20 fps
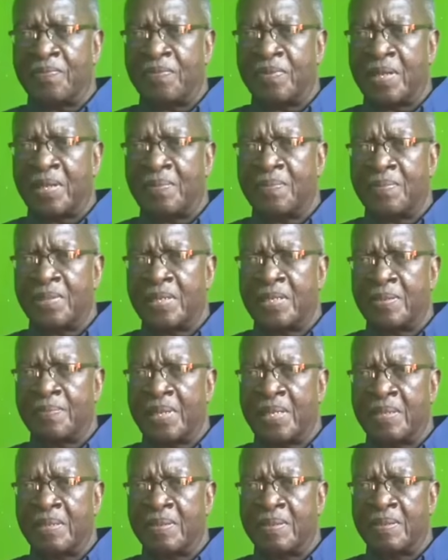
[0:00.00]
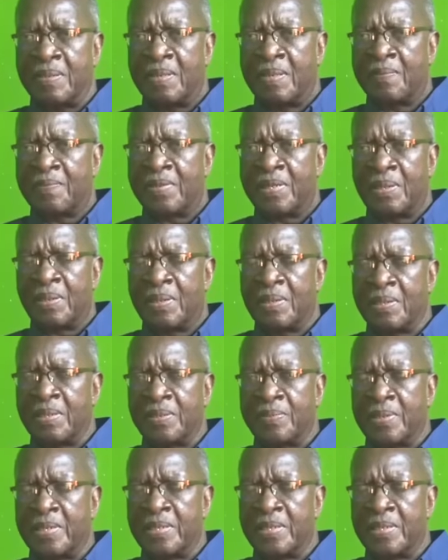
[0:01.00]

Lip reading: with this matter for the longest while.